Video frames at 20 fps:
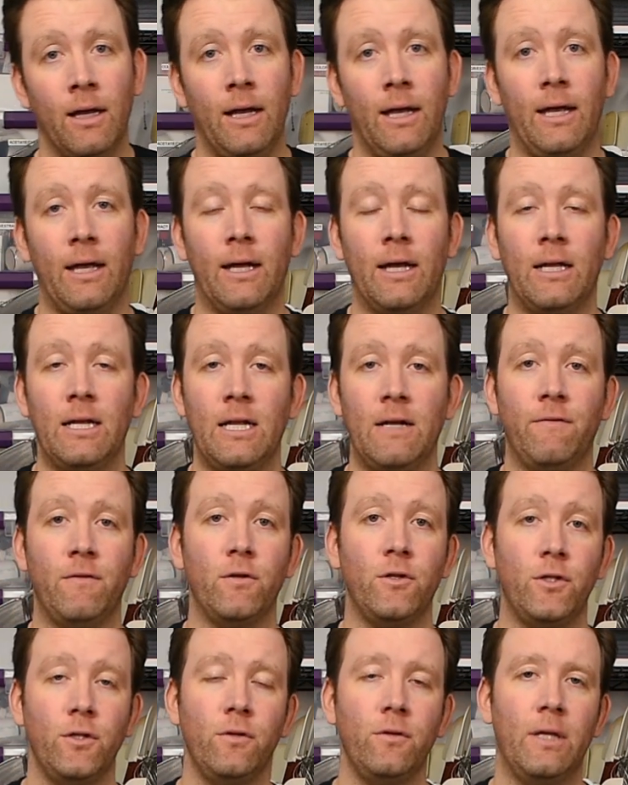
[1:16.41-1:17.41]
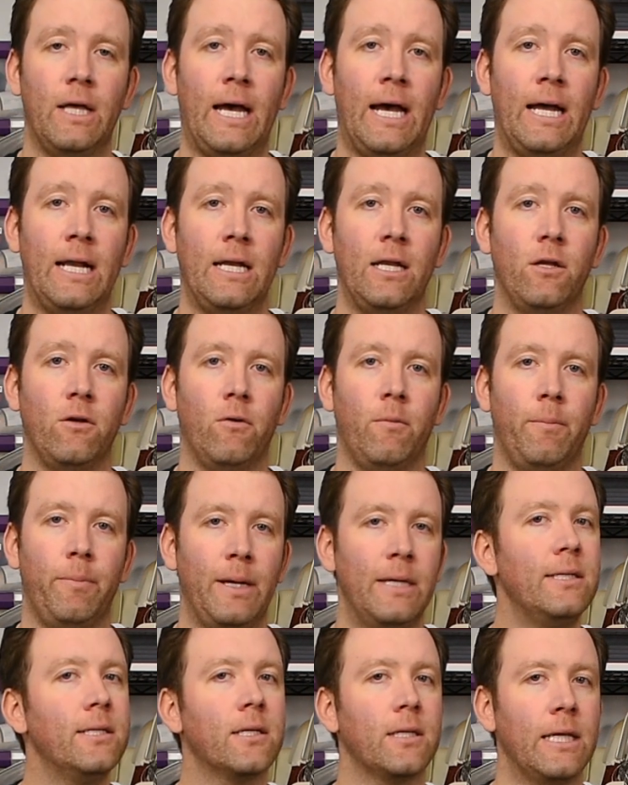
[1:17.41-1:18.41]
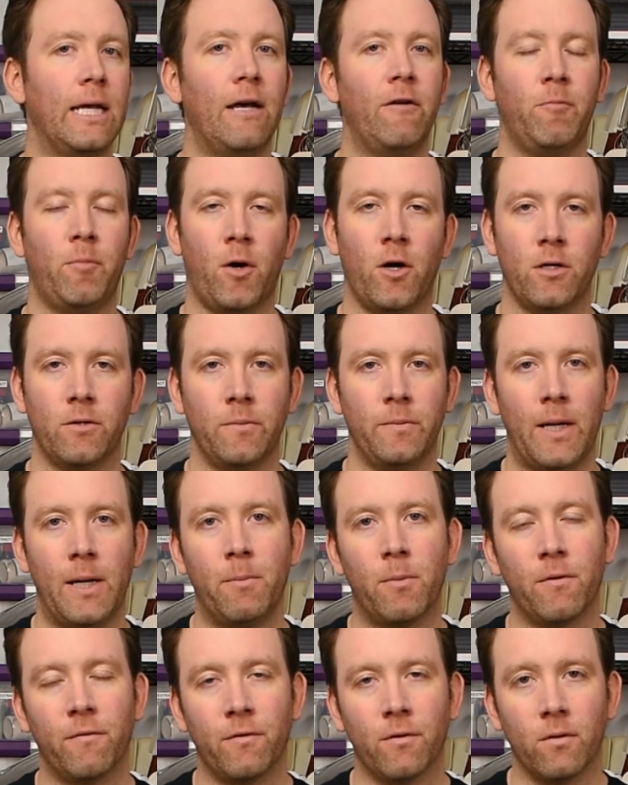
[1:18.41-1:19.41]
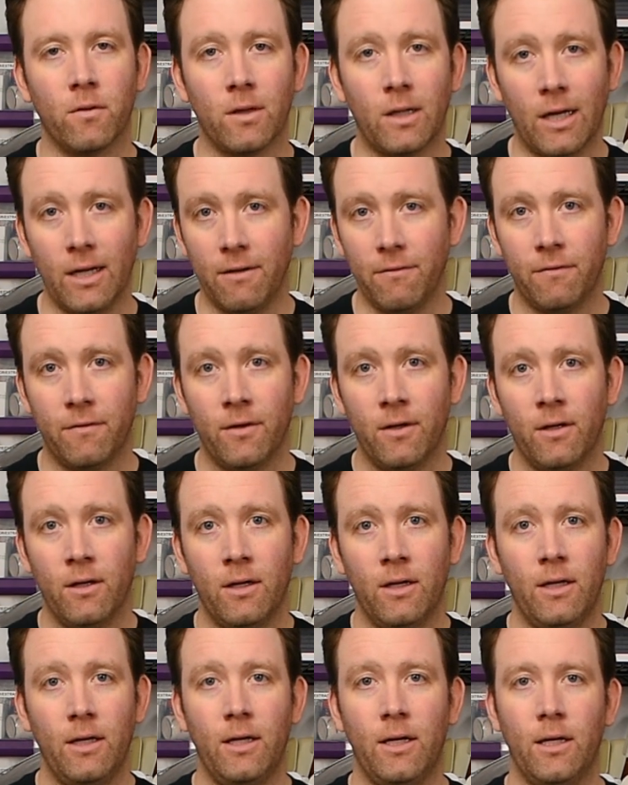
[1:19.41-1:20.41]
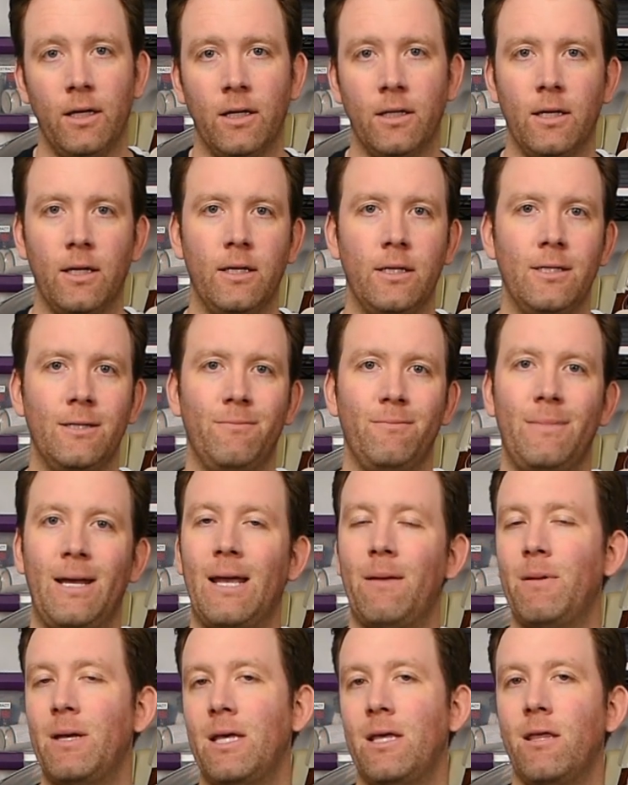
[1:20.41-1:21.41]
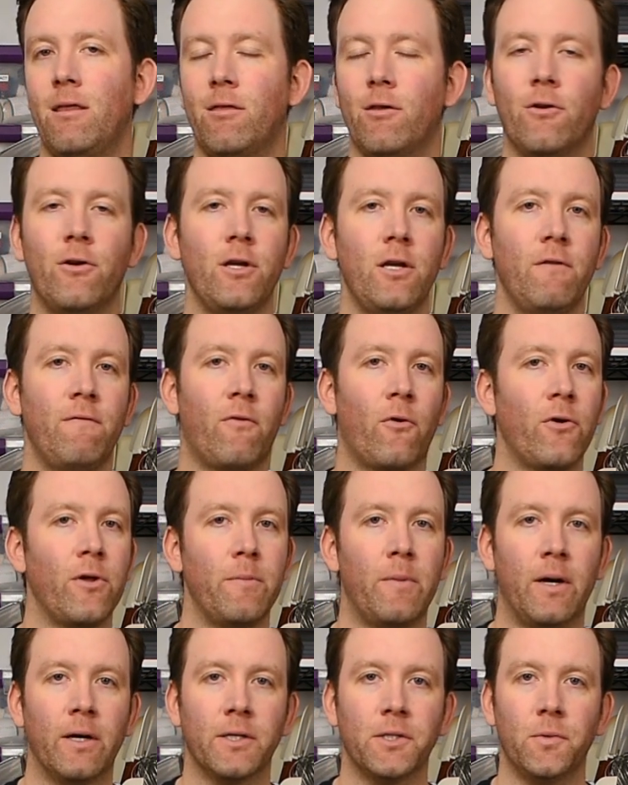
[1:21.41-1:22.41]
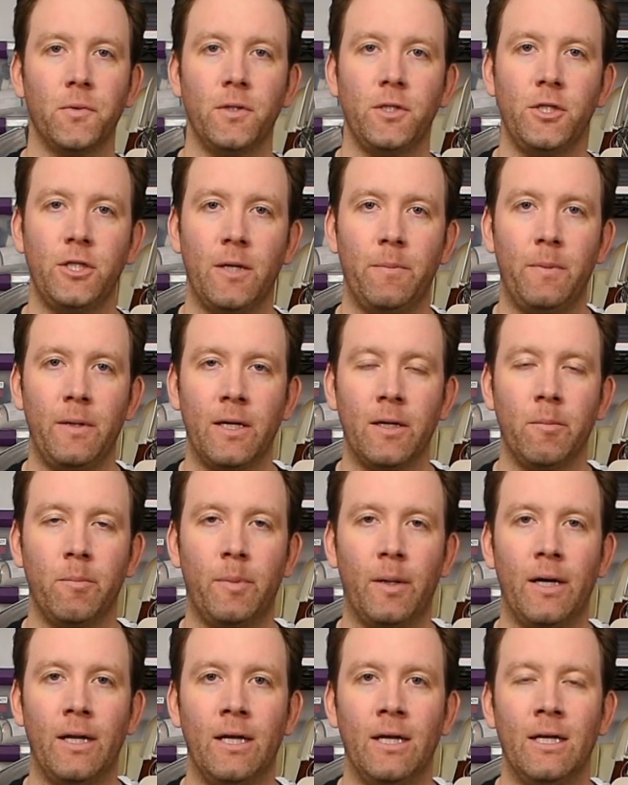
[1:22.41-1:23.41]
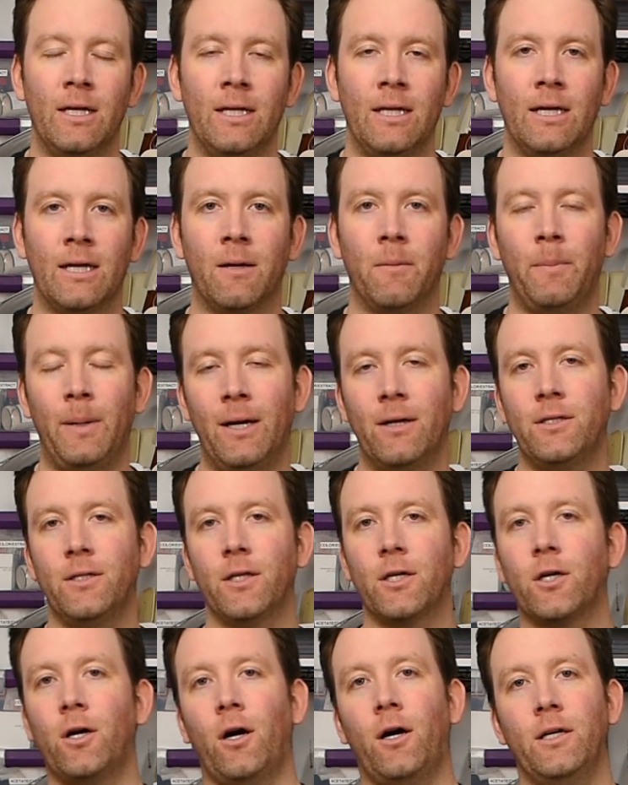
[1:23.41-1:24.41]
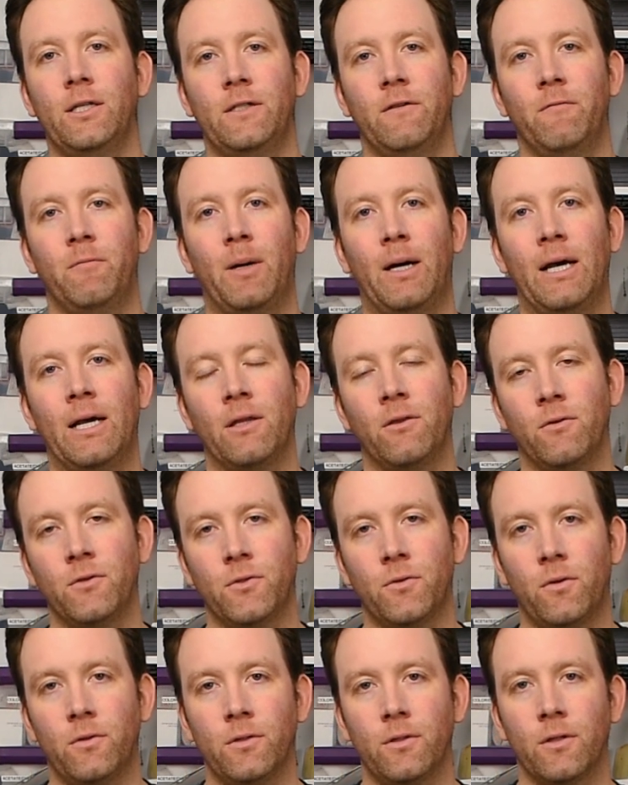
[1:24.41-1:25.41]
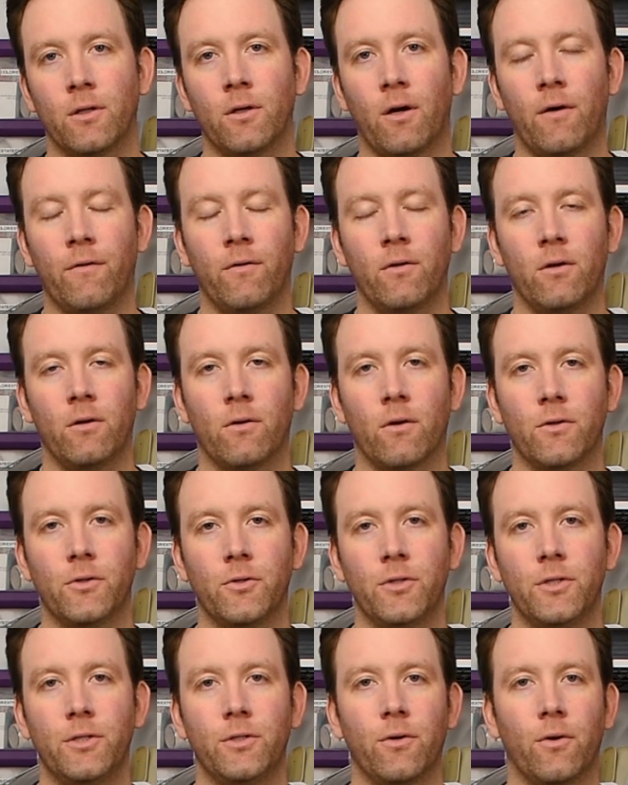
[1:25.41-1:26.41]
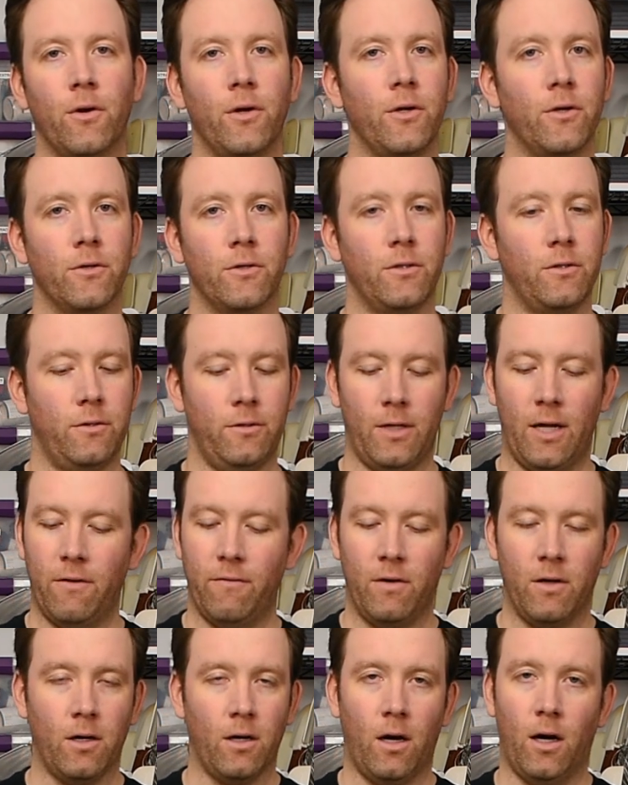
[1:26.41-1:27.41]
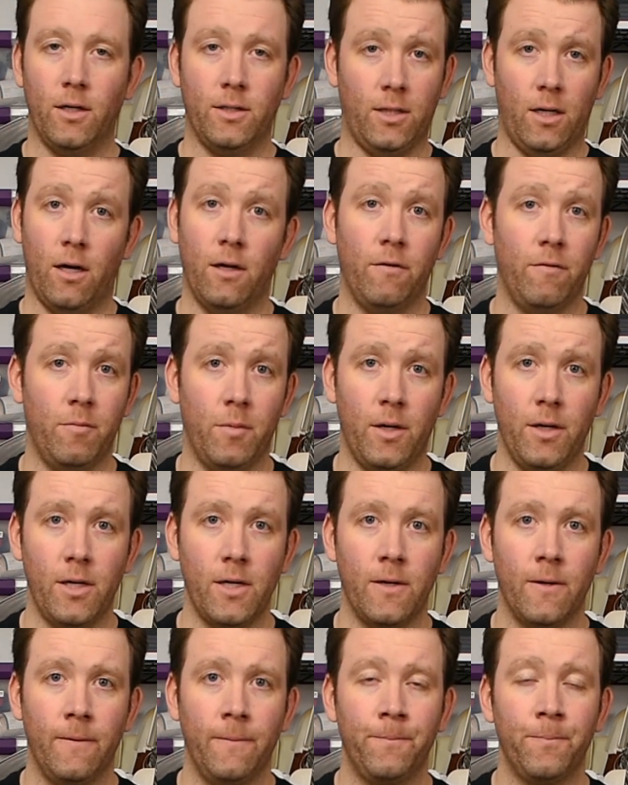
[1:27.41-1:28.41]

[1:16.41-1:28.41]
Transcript: And if you do that, you'll basically have parchment paper for life. It is maybe 30, 40 bucks with shipping, but compared to the cost of buying those rolls in the grocery store, you're saving a ton of money.